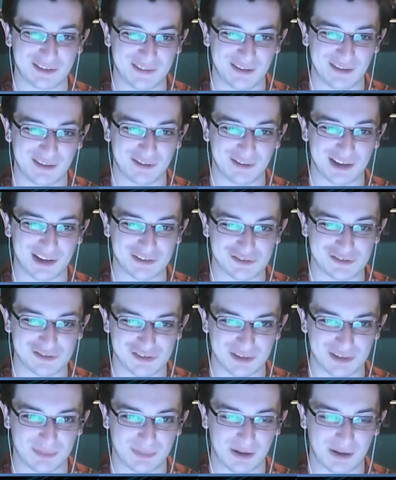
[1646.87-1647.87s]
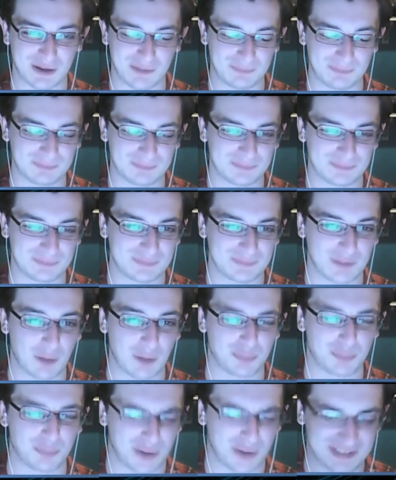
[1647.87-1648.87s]
in their relationship.
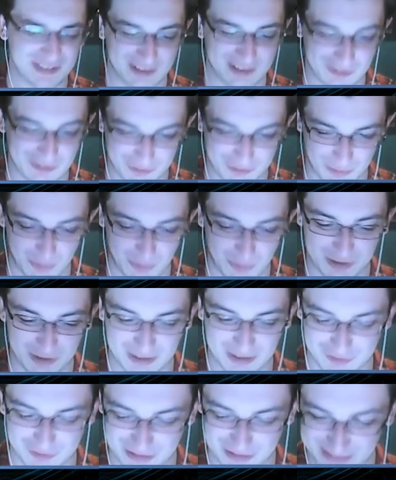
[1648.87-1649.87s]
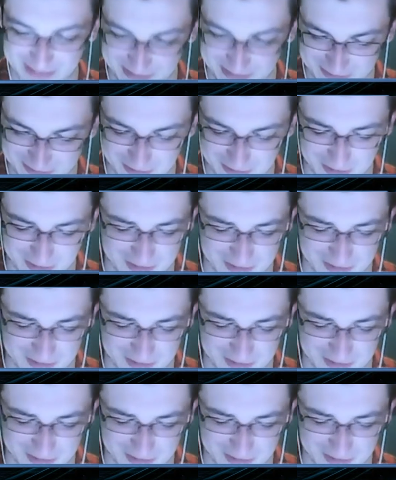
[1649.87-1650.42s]
Breakdown is the word he actually